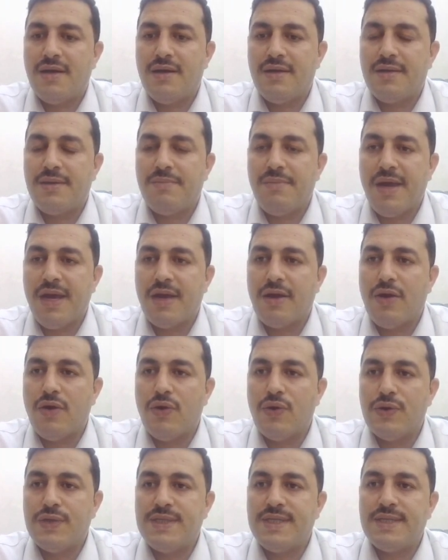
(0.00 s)
It may
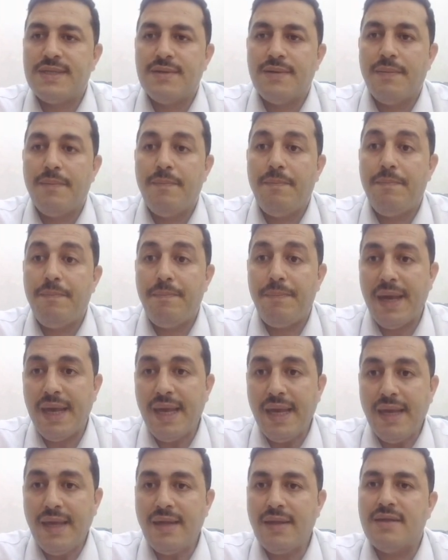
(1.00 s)
cause
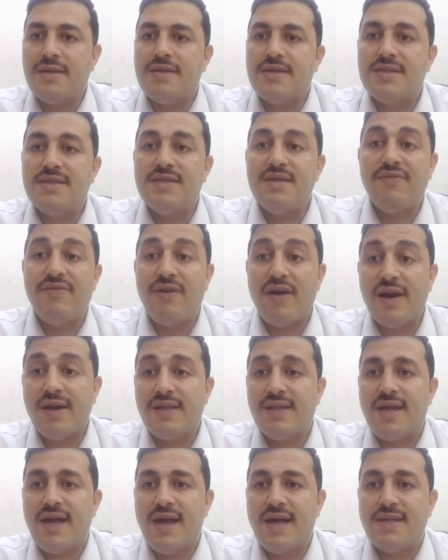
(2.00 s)
pain, is
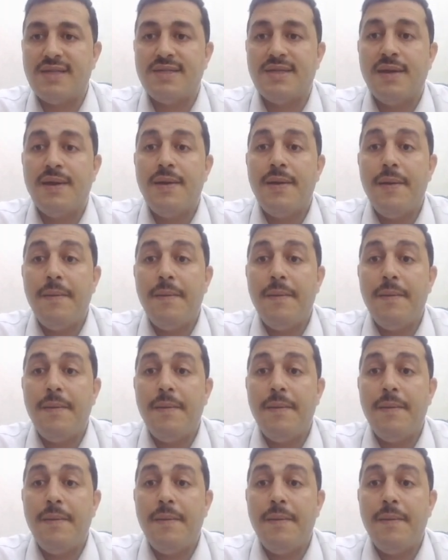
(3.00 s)
defined as